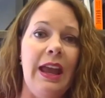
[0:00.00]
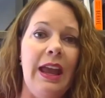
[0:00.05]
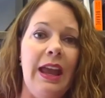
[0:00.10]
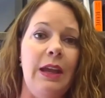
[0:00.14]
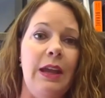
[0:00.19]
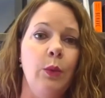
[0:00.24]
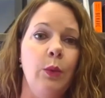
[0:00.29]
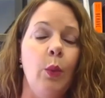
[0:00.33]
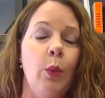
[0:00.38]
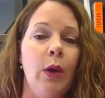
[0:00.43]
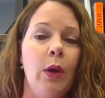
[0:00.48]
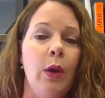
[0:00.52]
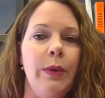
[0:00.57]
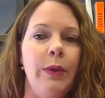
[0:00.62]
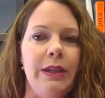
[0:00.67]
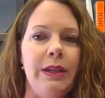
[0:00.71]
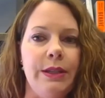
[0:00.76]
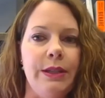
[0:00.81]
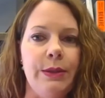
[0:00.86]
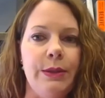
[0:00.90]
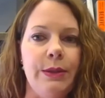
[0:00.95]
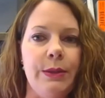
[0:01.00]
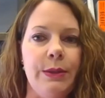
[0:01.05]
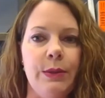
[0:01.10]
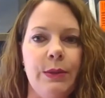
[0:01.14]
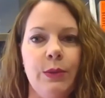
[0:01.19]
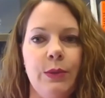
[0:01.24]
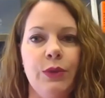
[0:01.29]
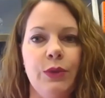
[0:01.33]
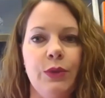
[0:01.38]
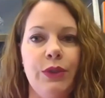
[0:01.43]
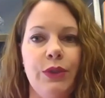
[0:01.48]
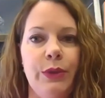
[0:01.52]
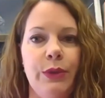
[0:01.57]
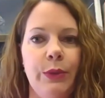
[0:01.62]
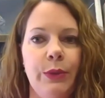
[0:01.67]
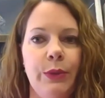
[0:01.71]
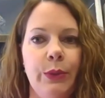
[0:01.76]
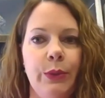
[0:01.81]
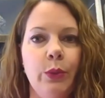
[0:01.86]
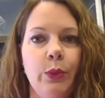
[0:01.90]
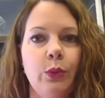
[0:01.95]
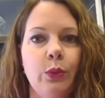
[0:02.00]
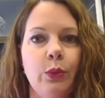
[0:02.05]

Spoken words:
And what we do to